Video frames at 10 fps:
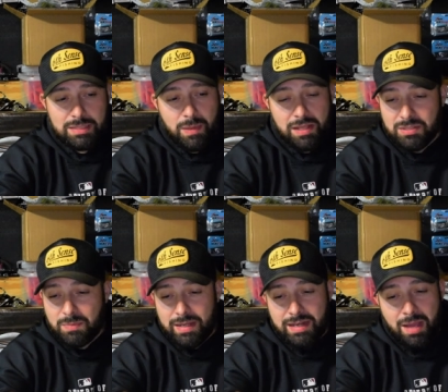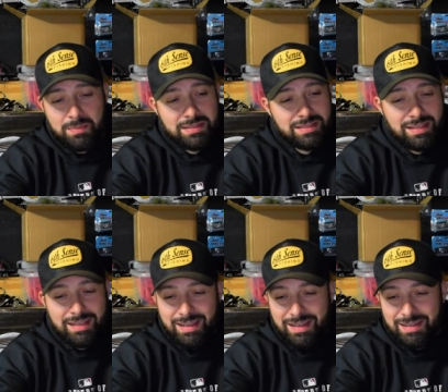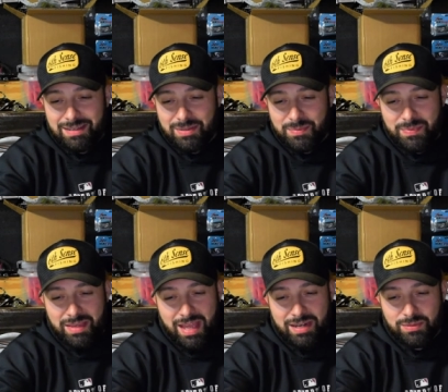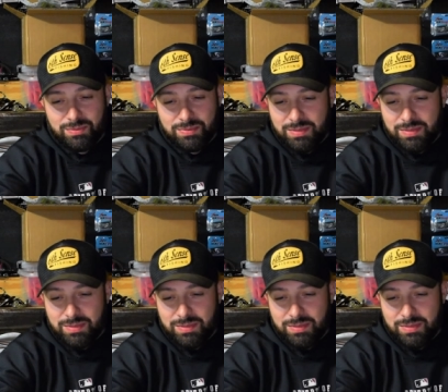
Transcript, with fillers: sponsored by Dobyns. Um, I don't